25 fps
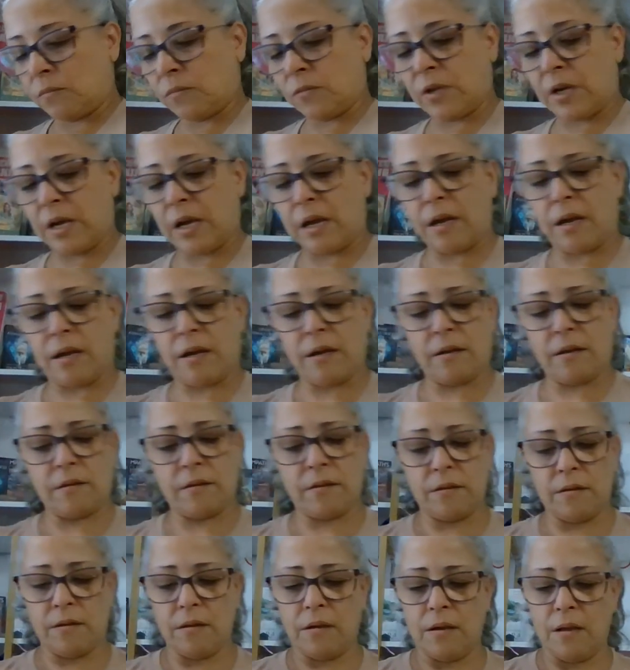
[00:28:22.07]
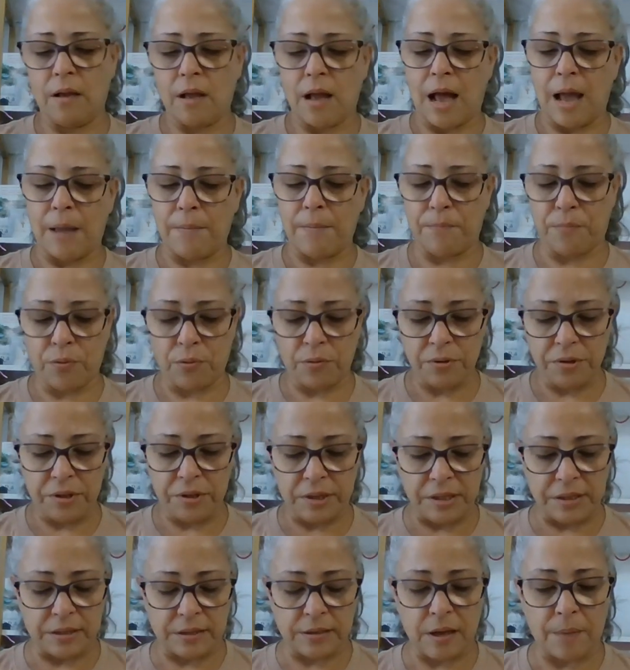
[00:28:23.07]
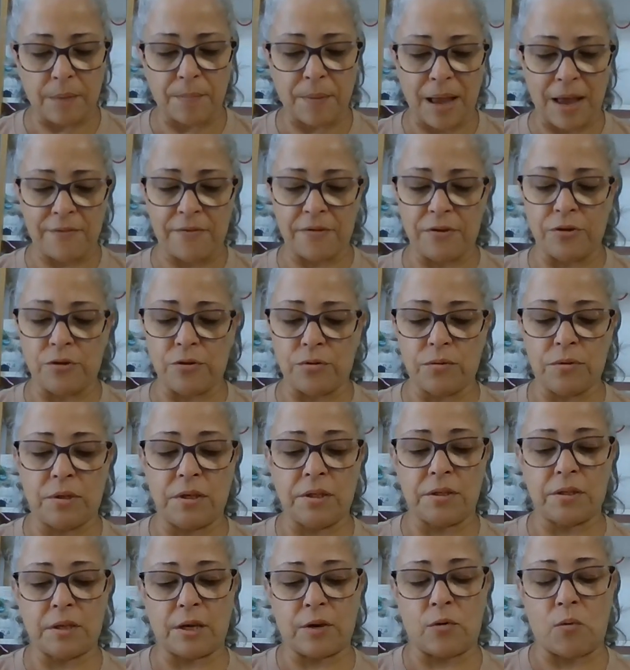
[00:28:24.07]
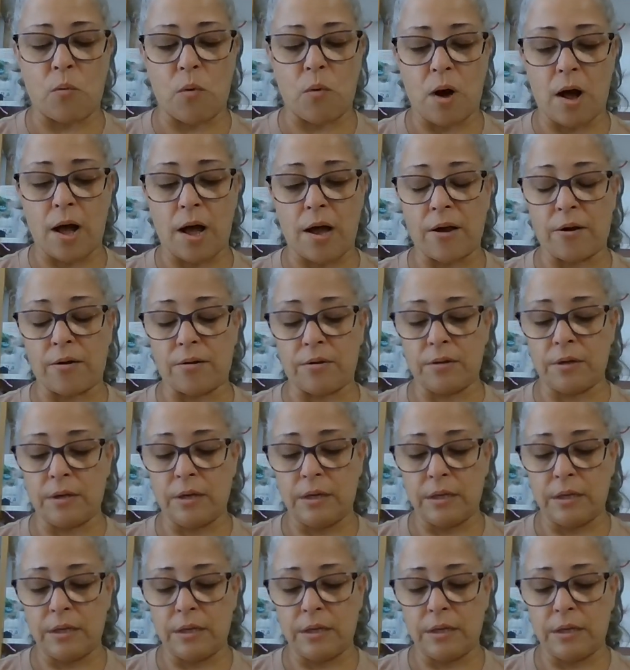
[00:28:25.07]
Okay. I pulled these up. I haven't used these in a while.